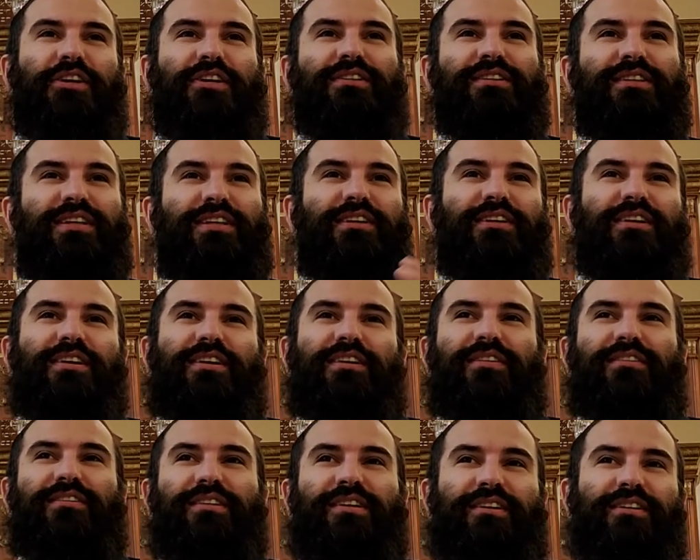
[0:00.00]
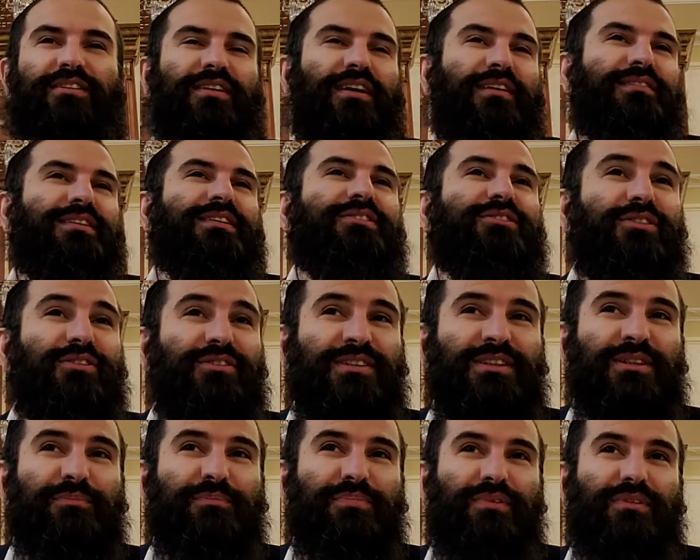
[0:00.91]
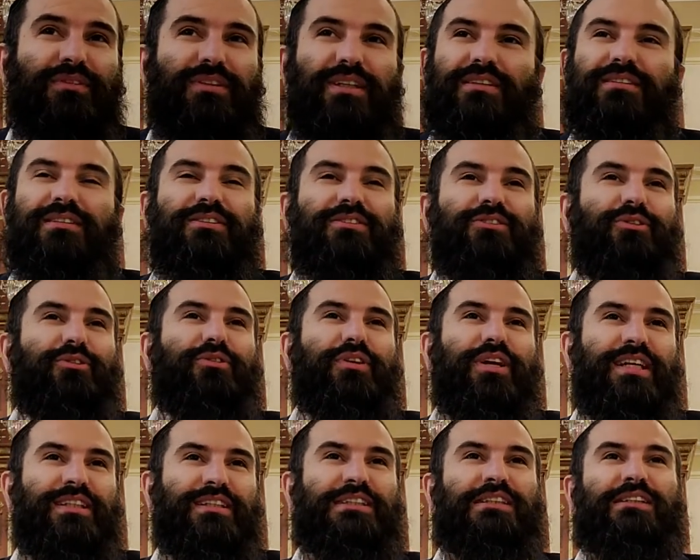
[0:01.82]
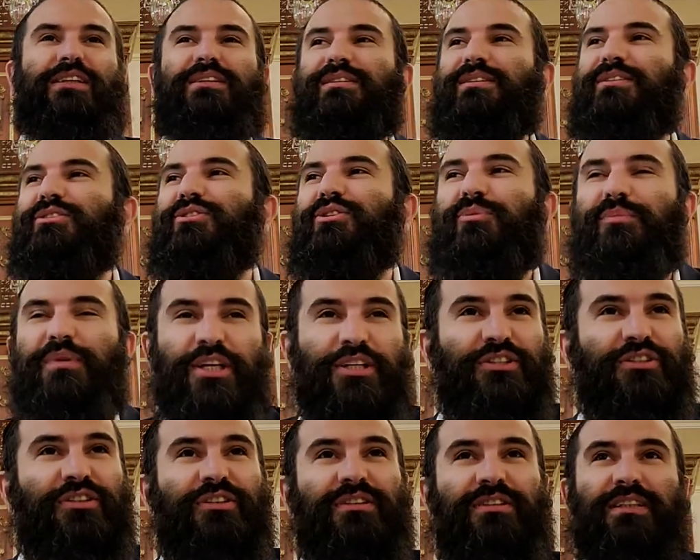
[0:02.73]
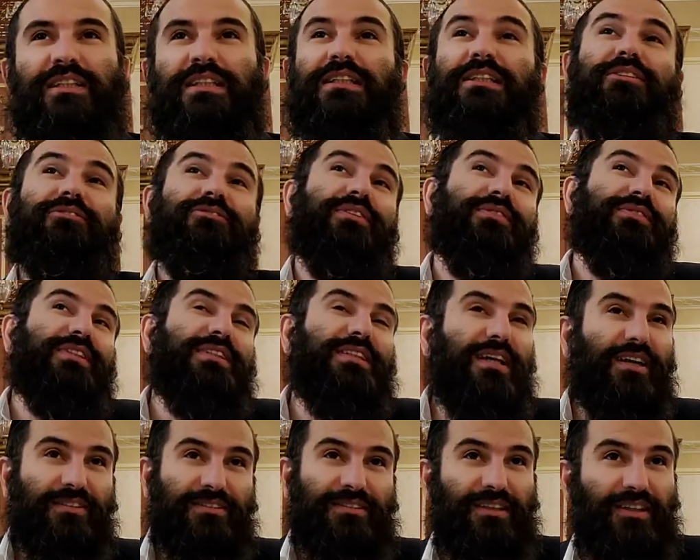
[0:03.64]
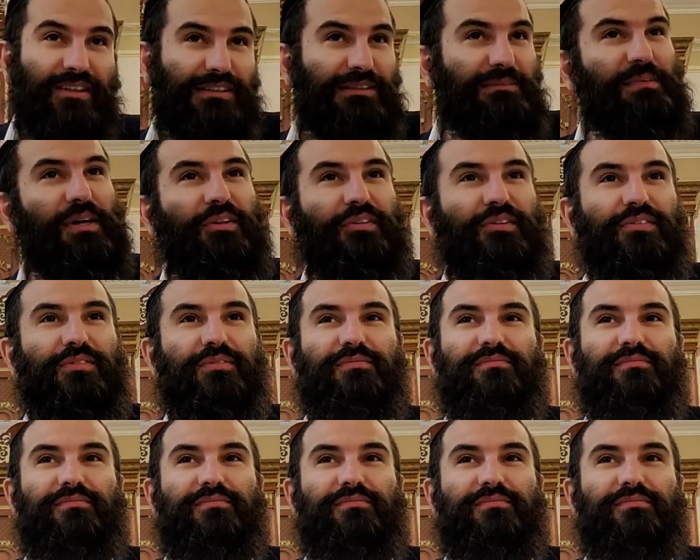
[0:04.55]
there, nothing so simple, nothing so crazy, nothing so major, $50,000 a month.